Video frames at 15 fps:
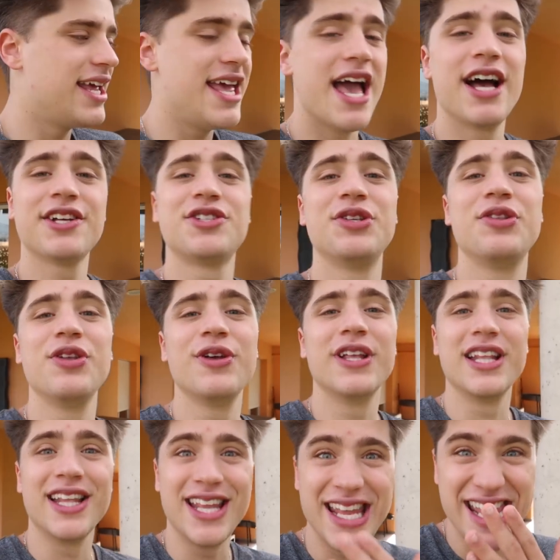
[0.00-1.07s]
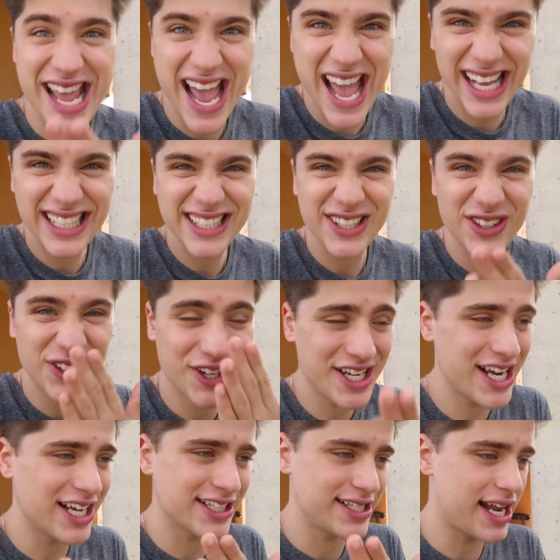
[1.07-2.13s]
He has to do it yes or
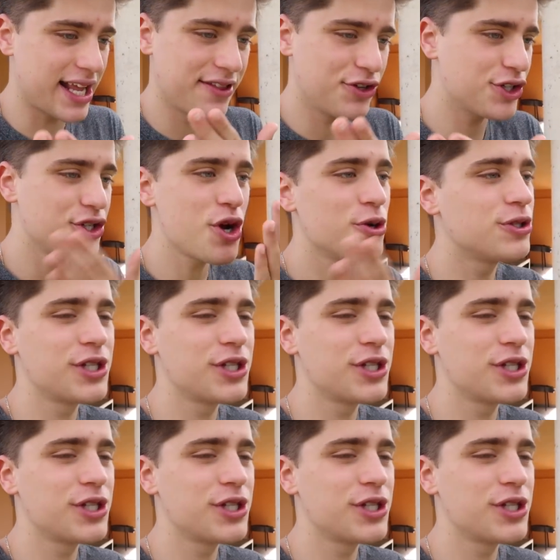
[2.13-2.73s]
yes. Like, there's no